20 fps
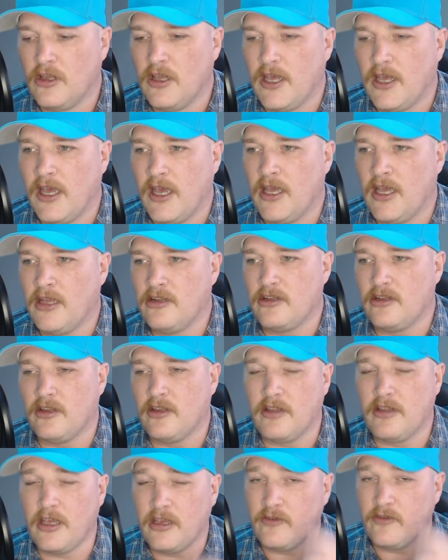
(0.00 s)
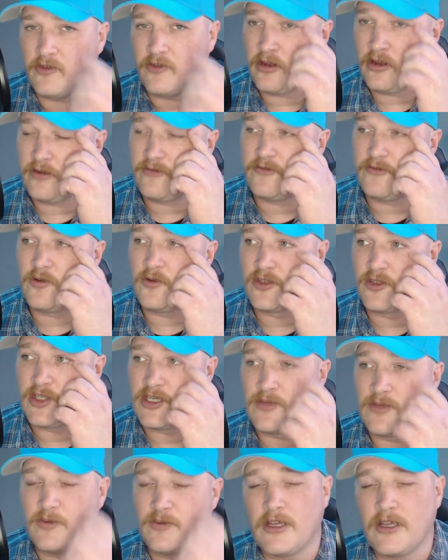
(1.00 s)
And they have kind of forced
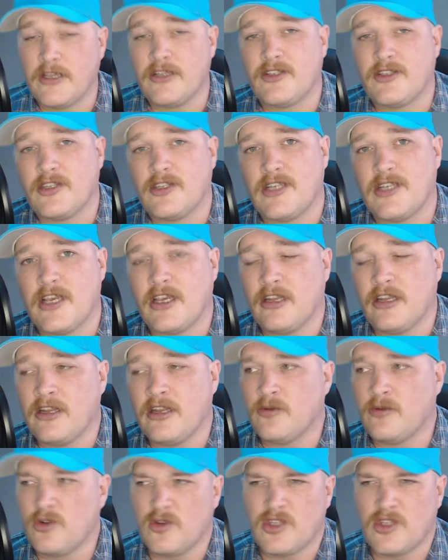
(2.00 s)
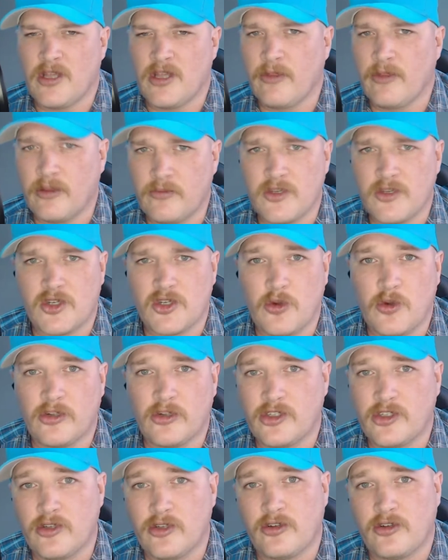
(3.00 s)
these players to take a knee. I'm sure some of them just want
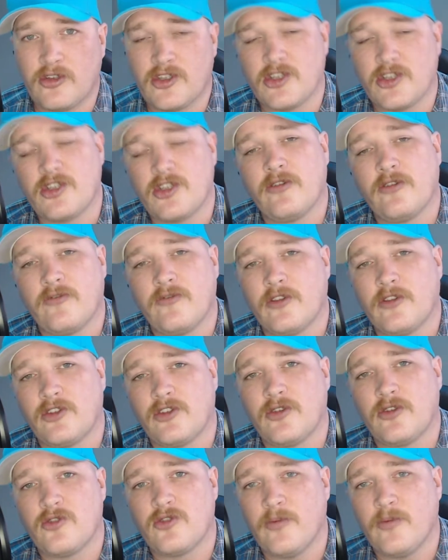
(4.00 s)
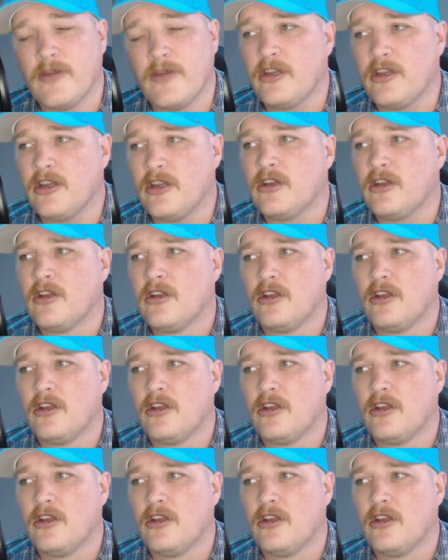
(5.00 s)
to because it's good for the social media.